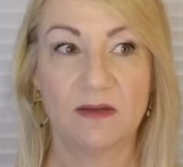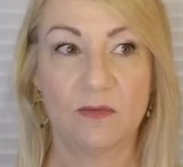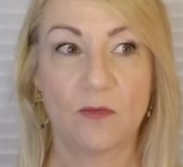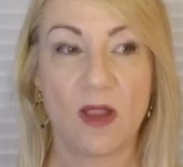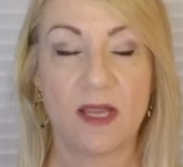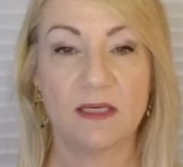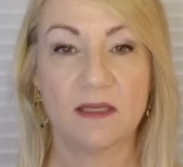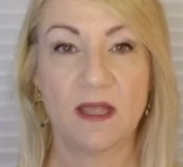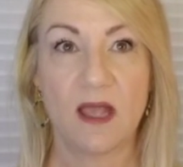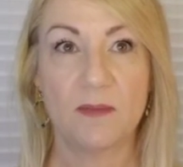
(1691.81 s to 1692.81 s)
right?
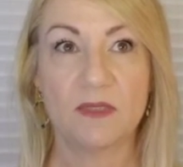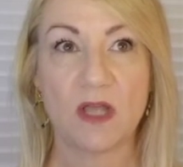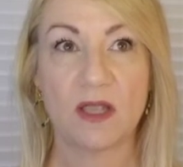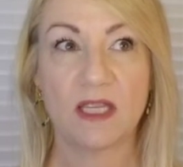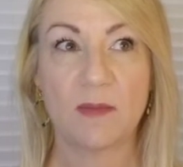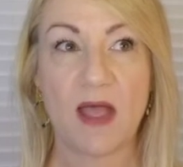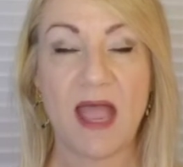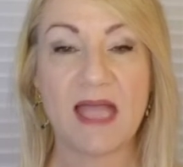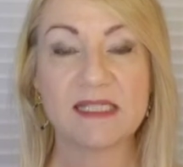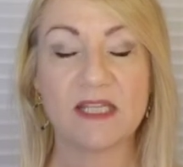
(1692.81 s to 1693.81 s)
I'm talking about
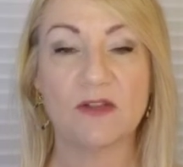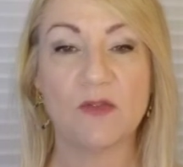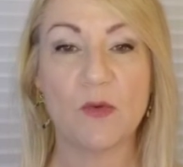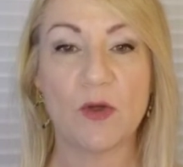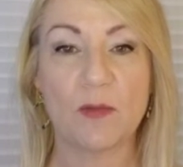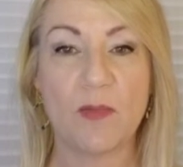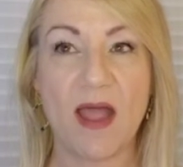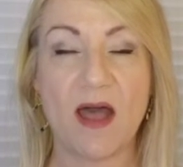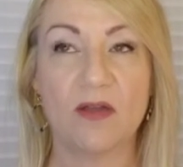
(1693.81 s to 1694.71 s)
asking the Lord about